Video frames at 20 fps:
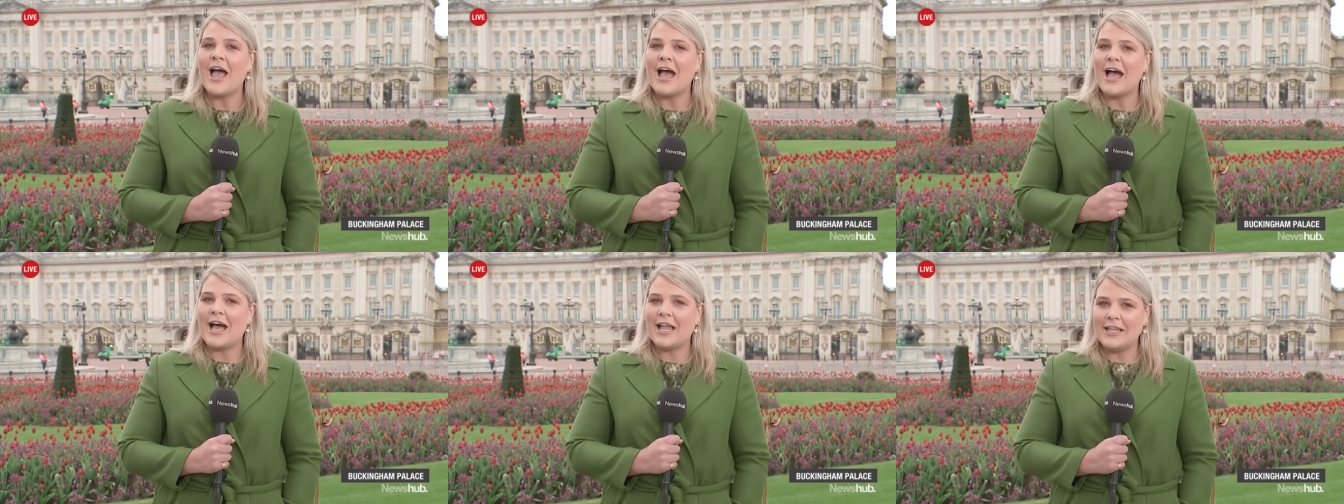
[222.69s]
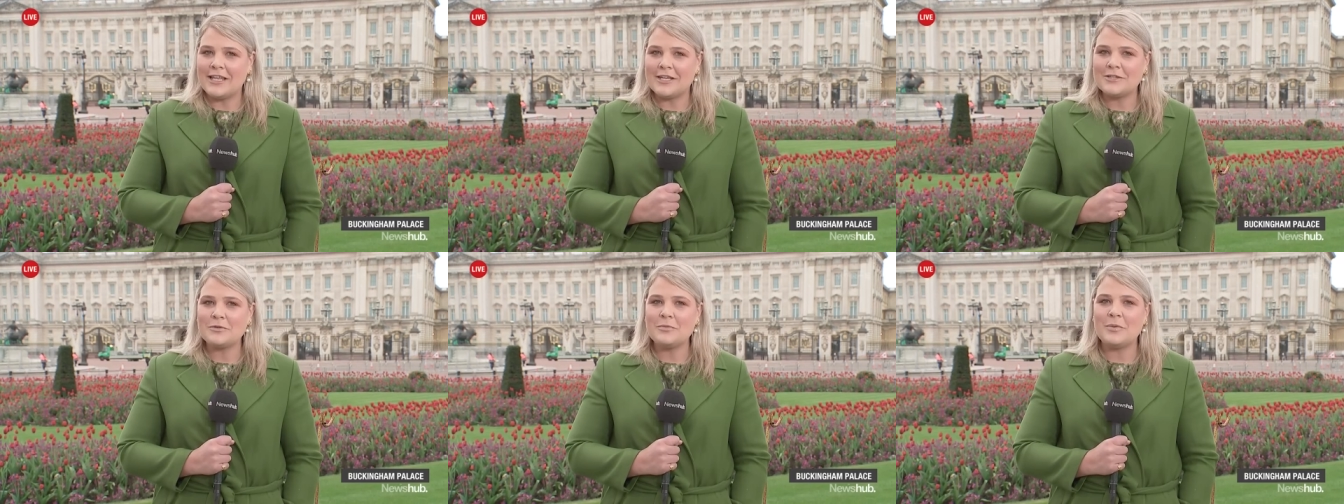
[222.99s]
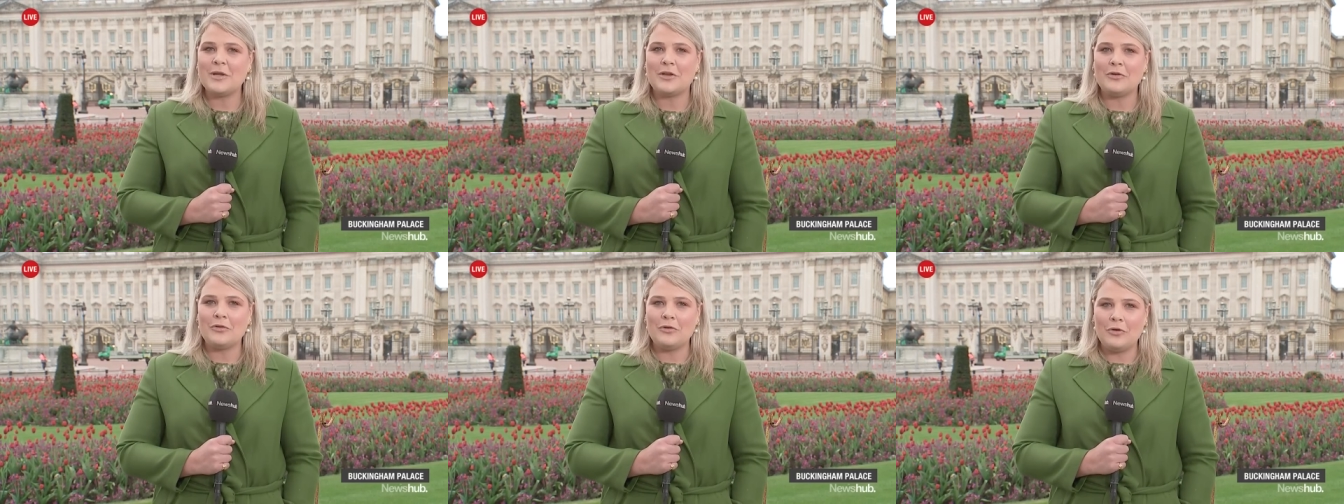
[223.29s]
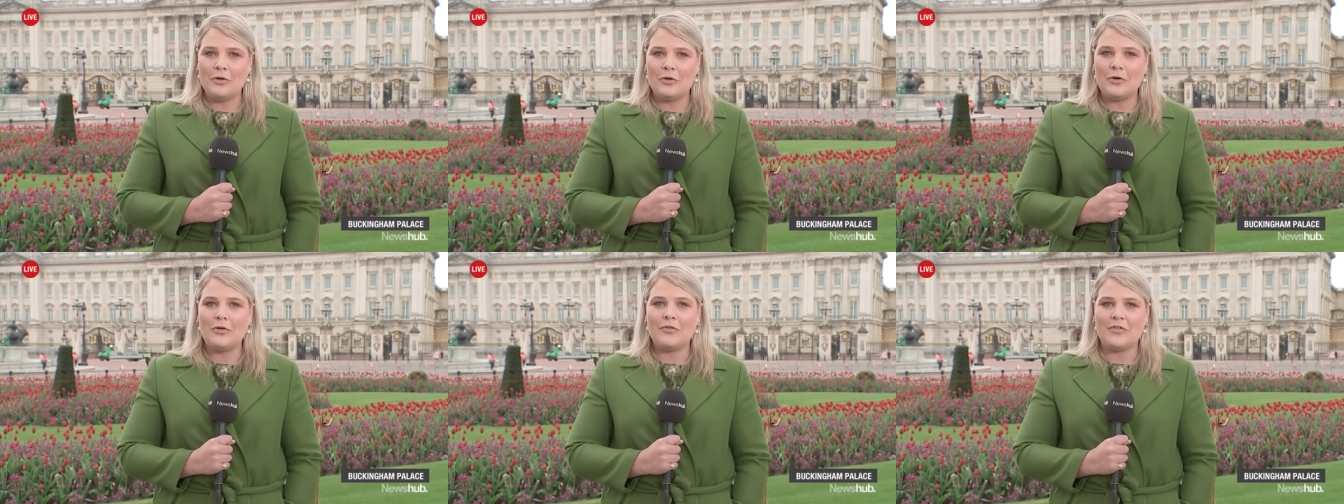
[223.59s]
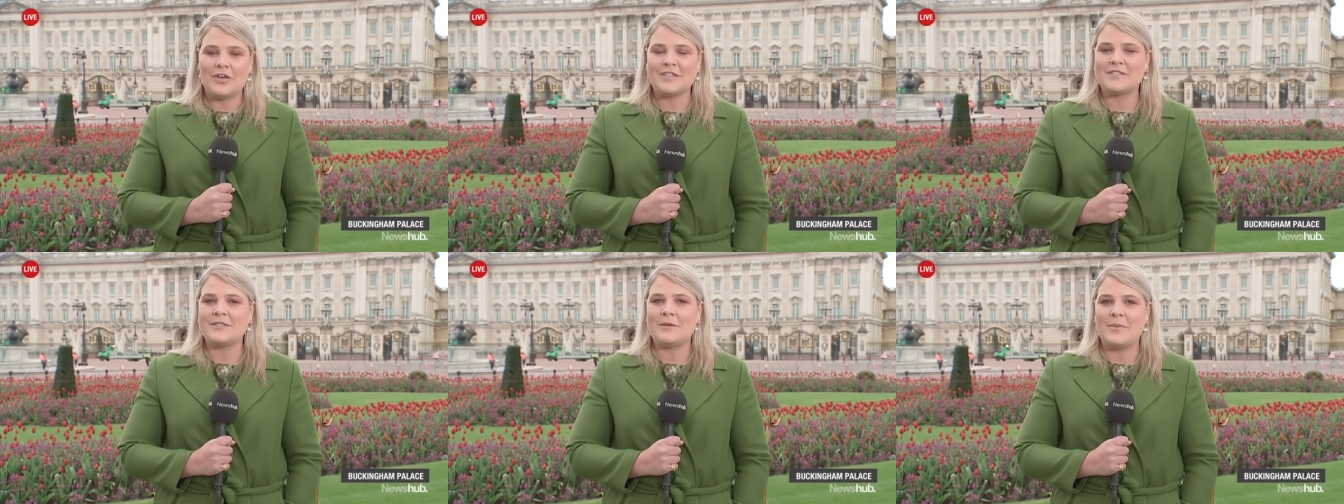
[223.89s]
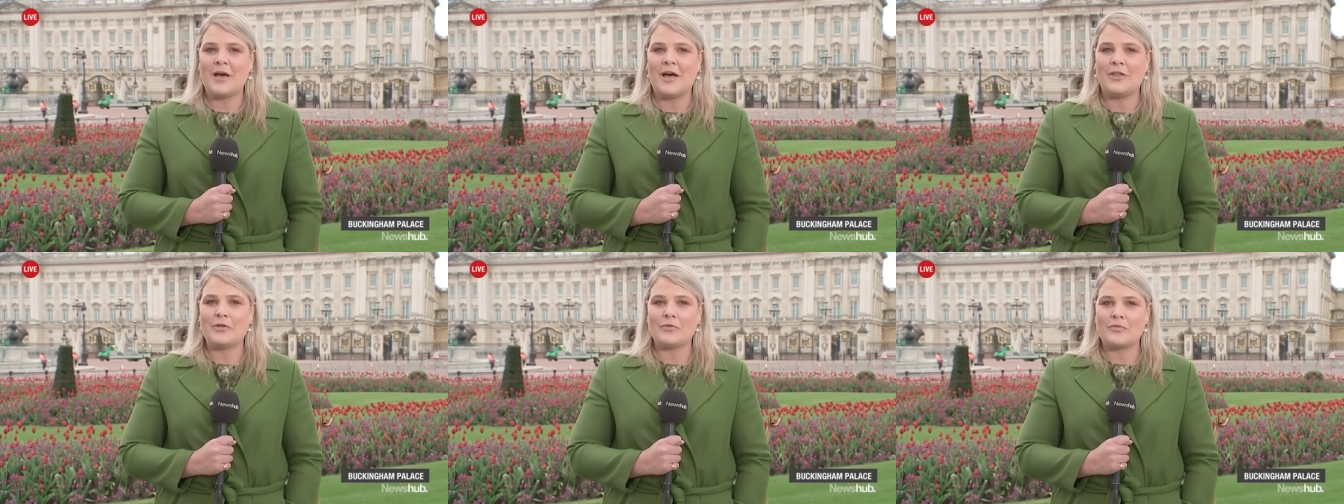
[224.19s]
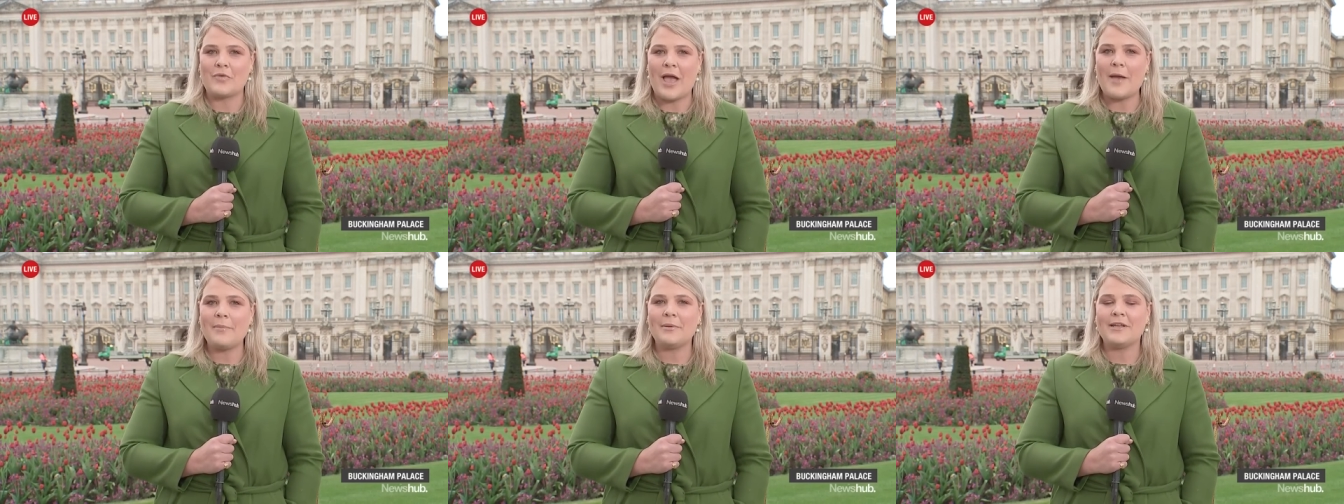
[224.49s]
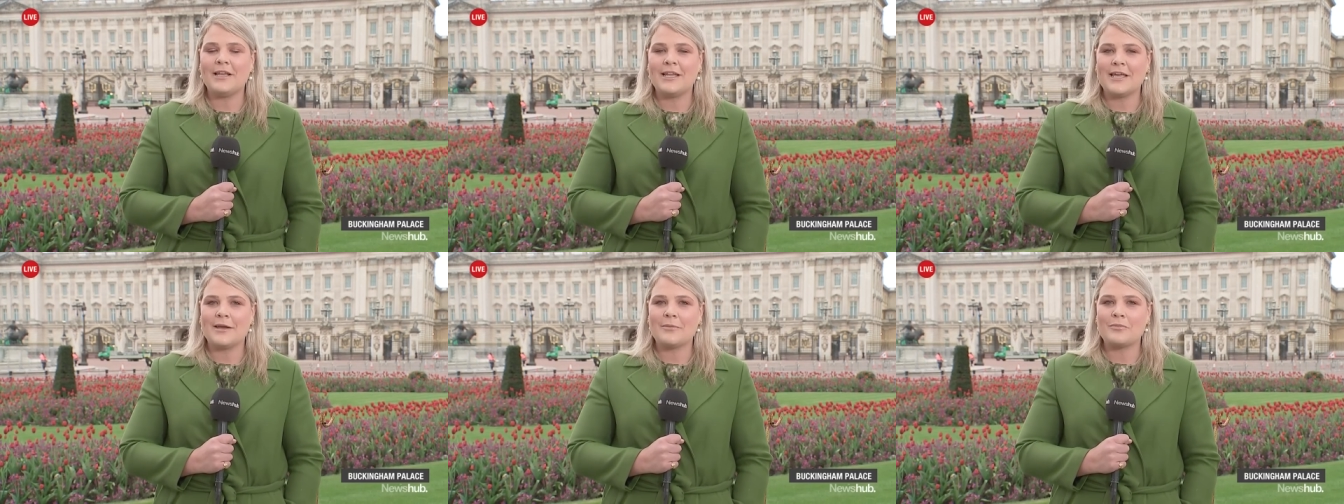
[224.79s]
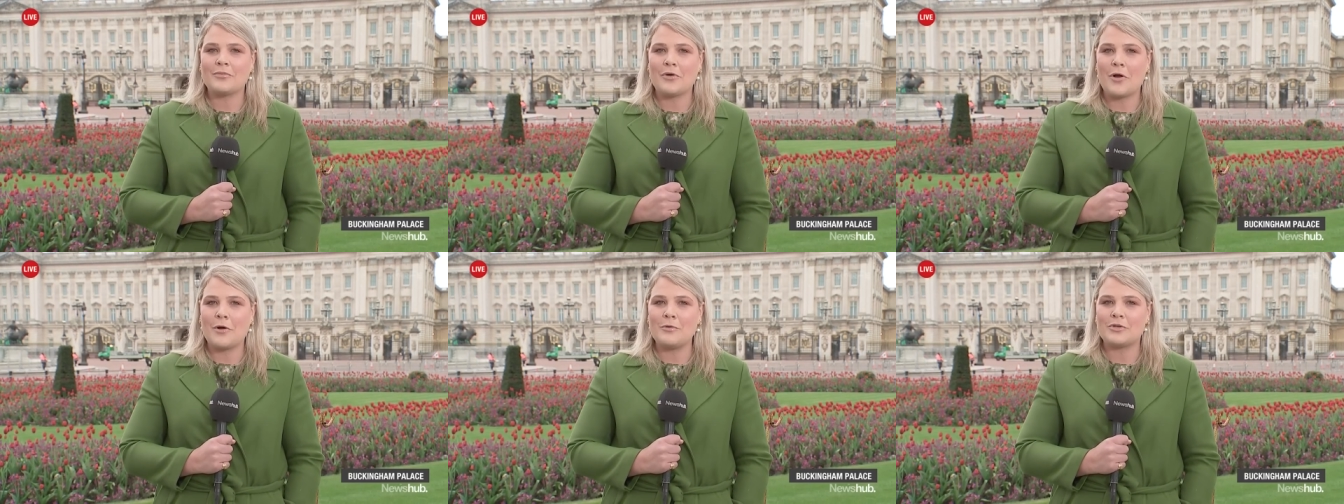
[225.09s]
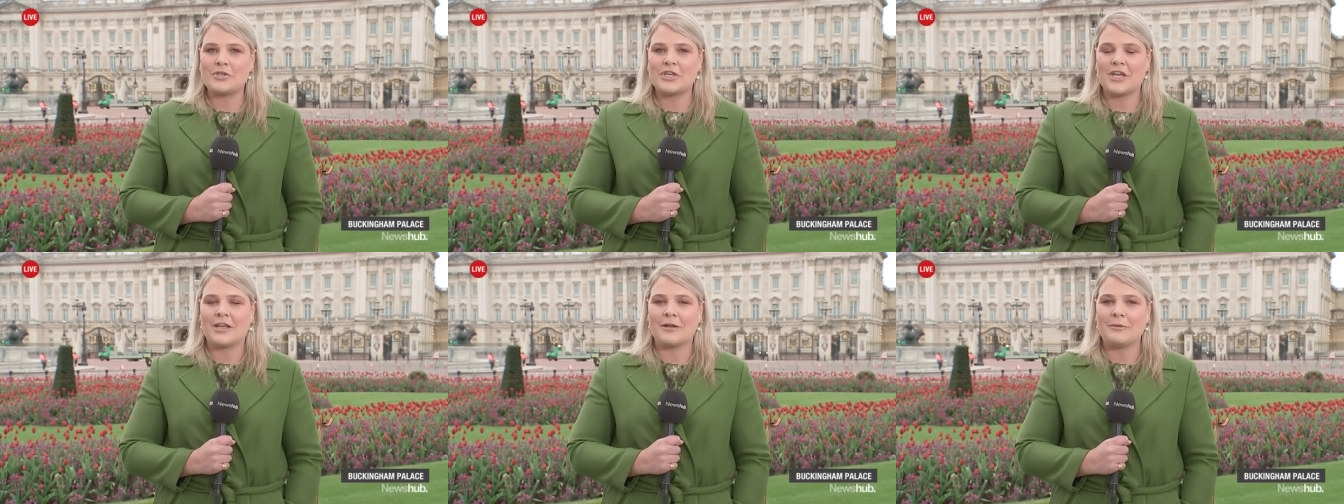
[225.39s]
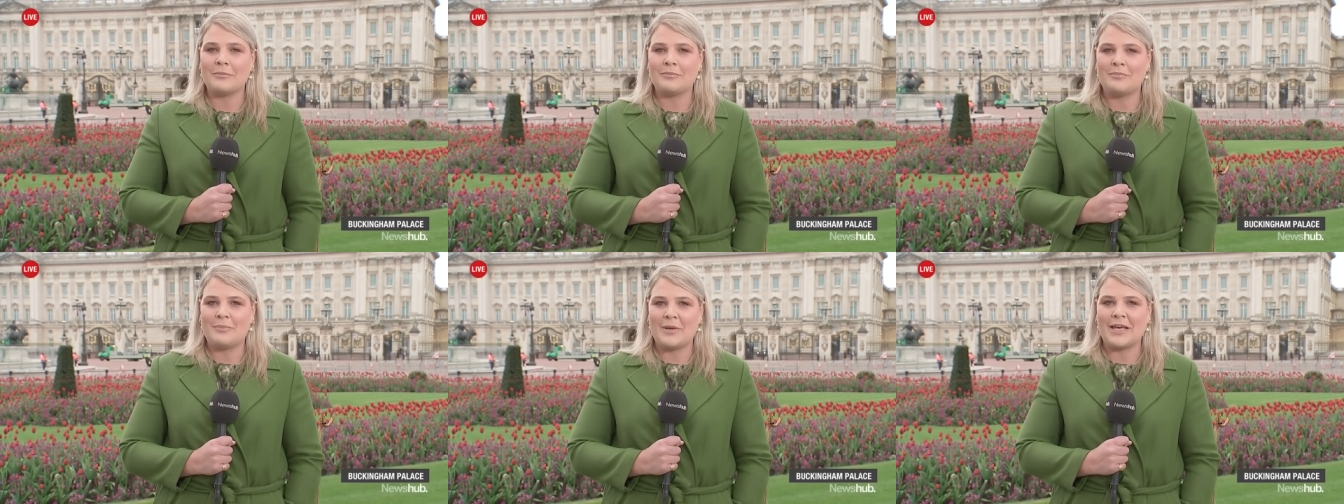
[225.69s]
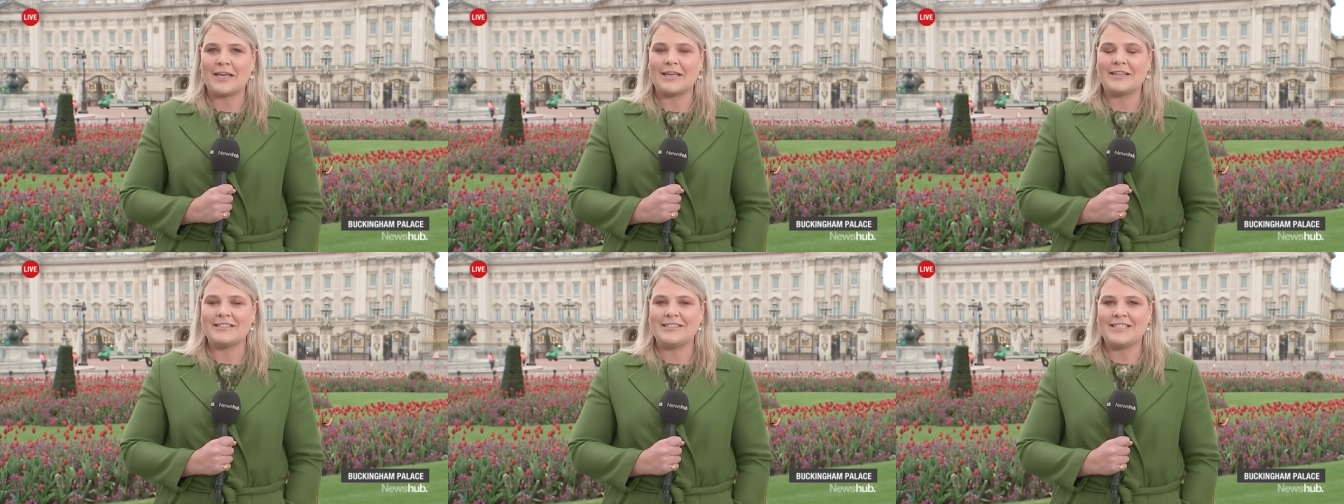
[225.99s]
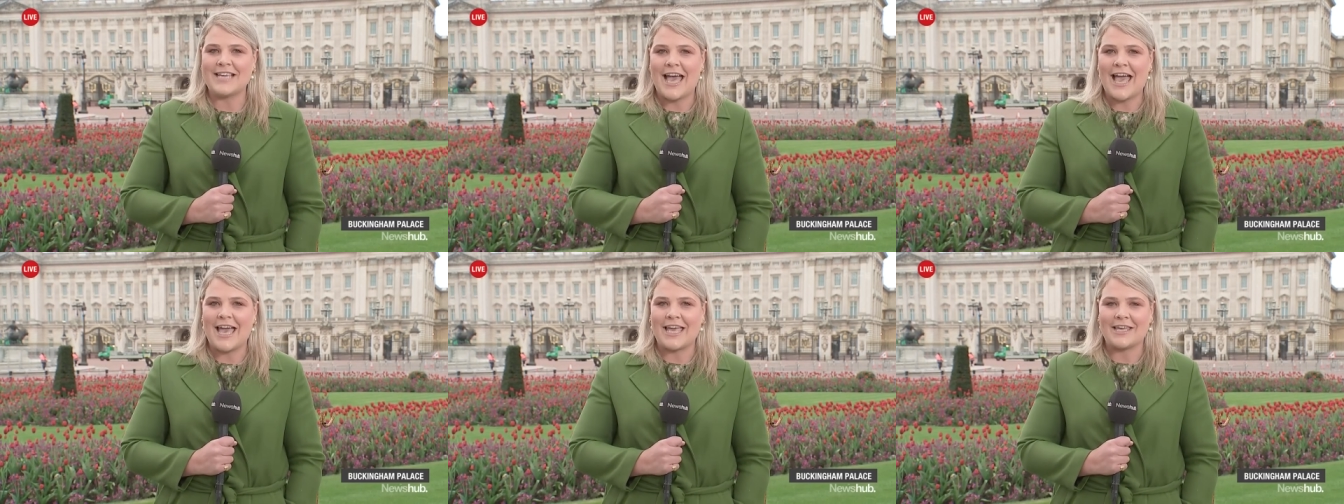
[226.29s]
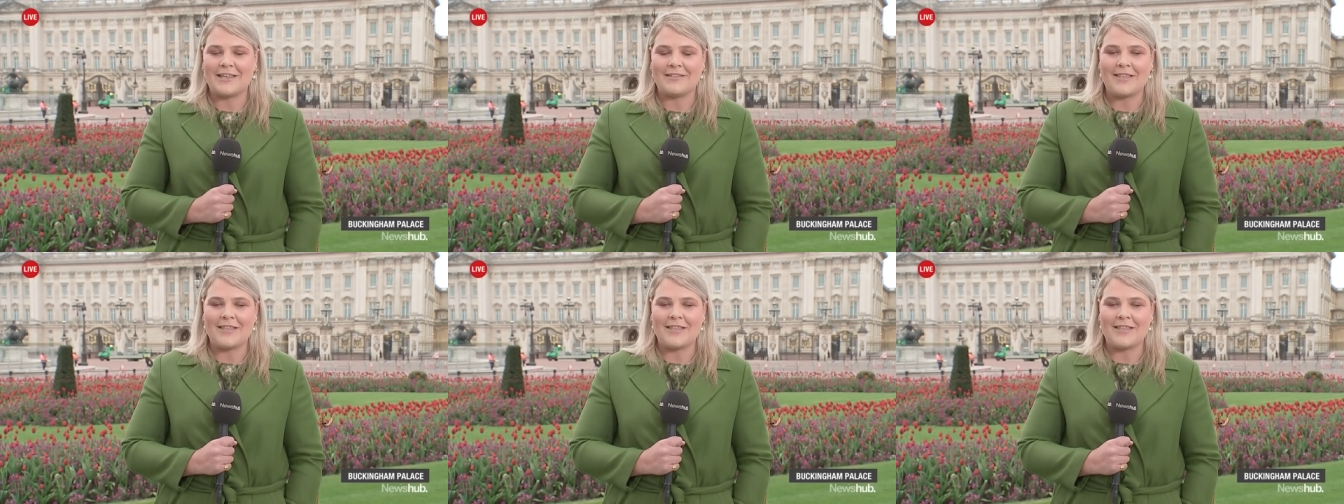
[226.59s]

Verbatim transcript: a little bit nervous about the rapidly approaching big day.